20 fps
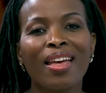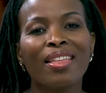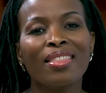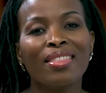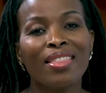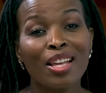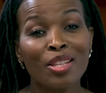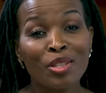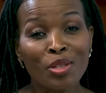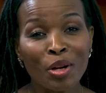
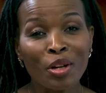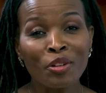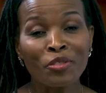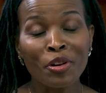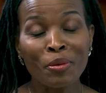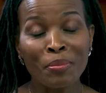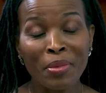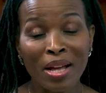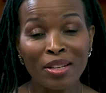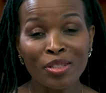That's all
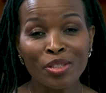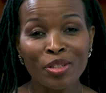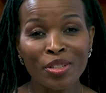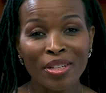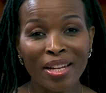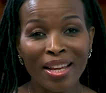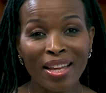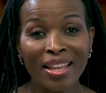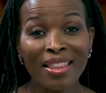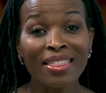from us
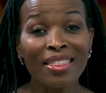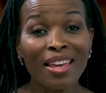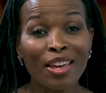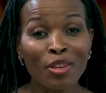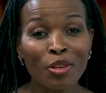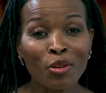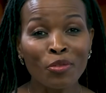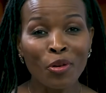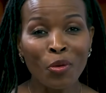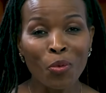today, and thank
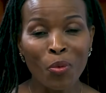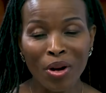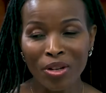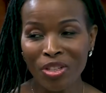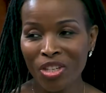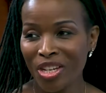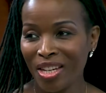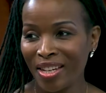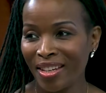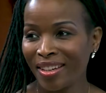you for
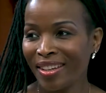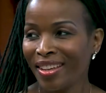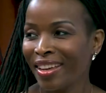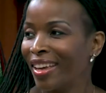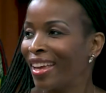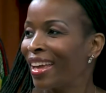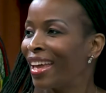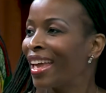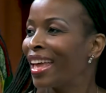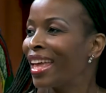watching.
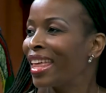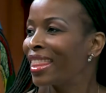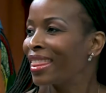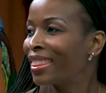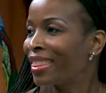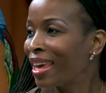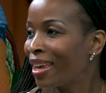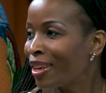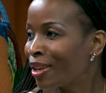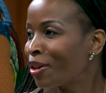
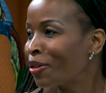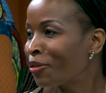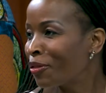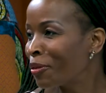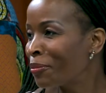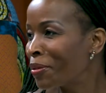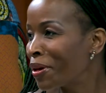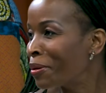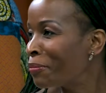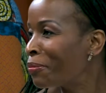Thank you for
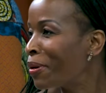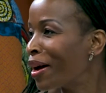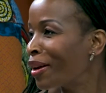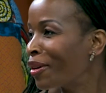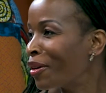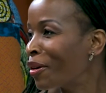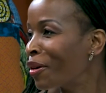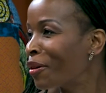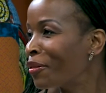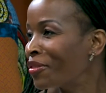being part
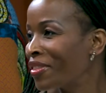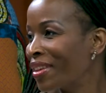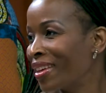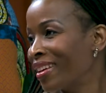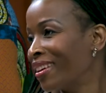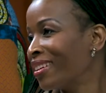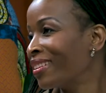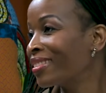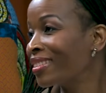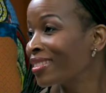of
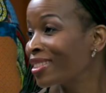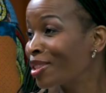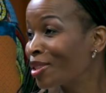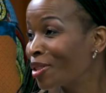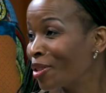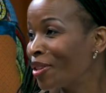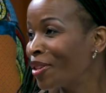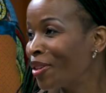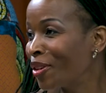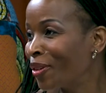the
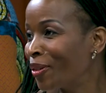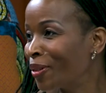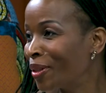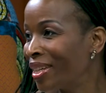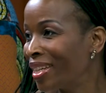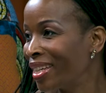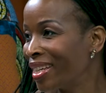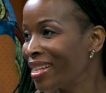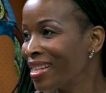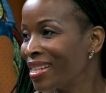studio
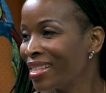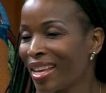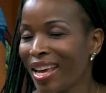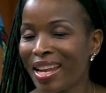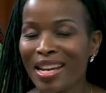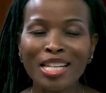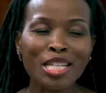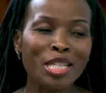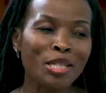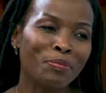audience, and
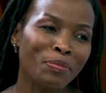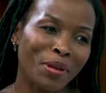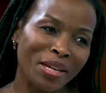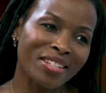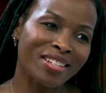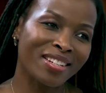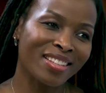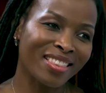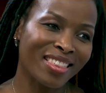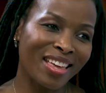a
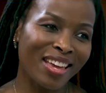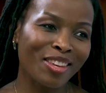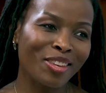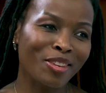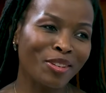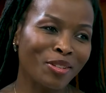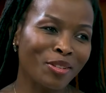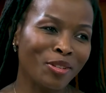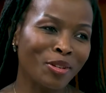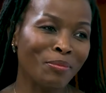special thank
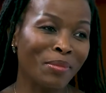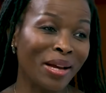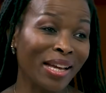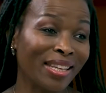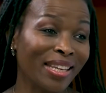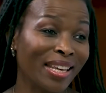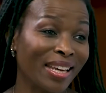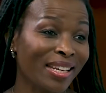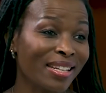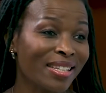you to my
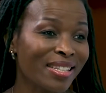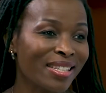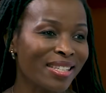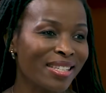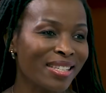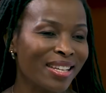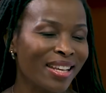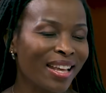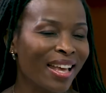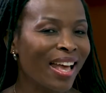guests.
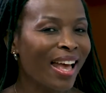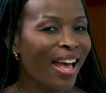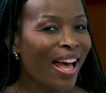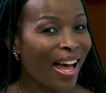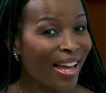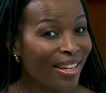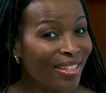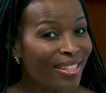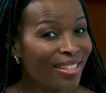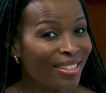
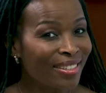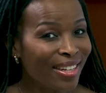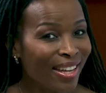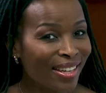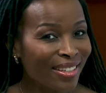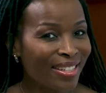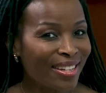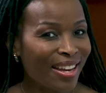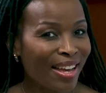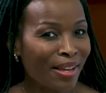Until
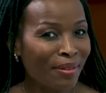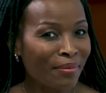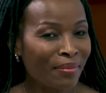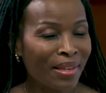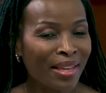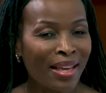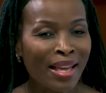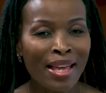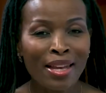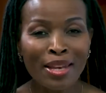next time.
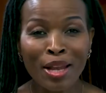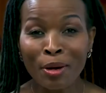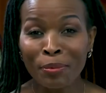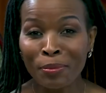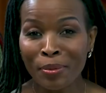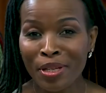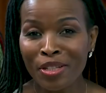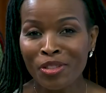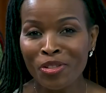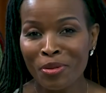Now,
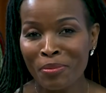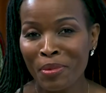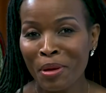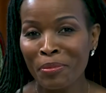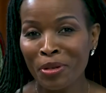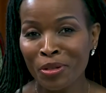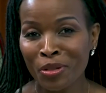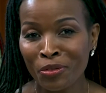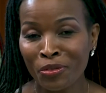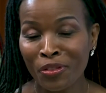please
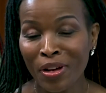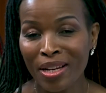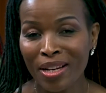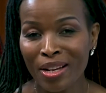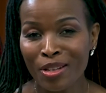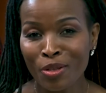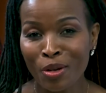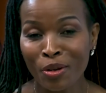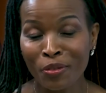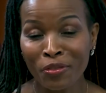remember to find
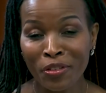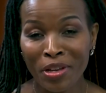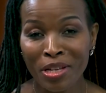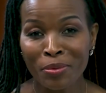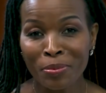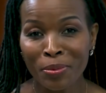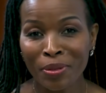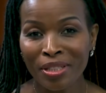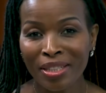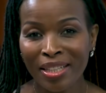us on
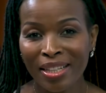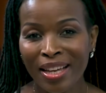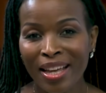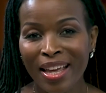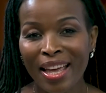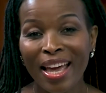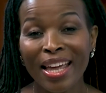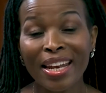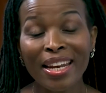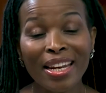Facebook
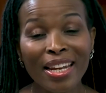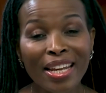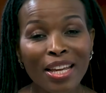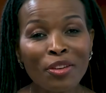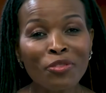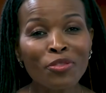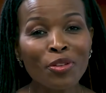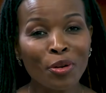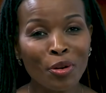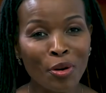and
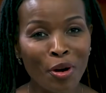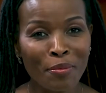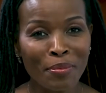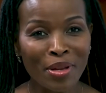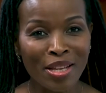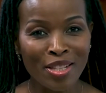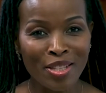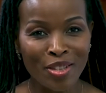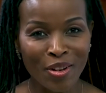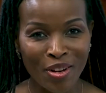leave your
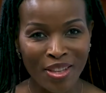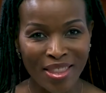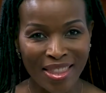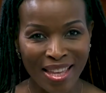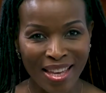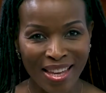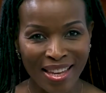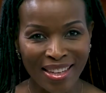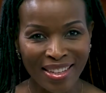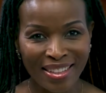comments on
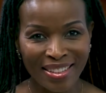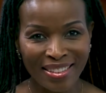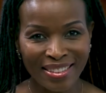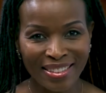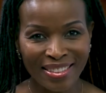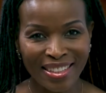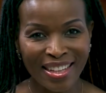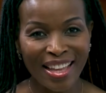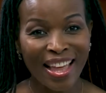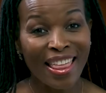there.
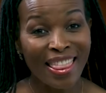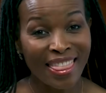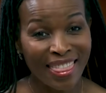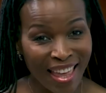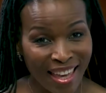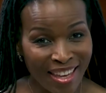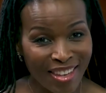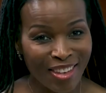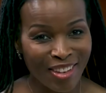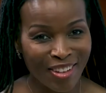
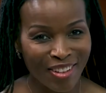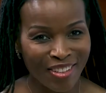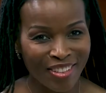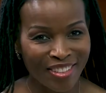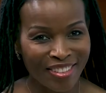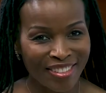Thank you.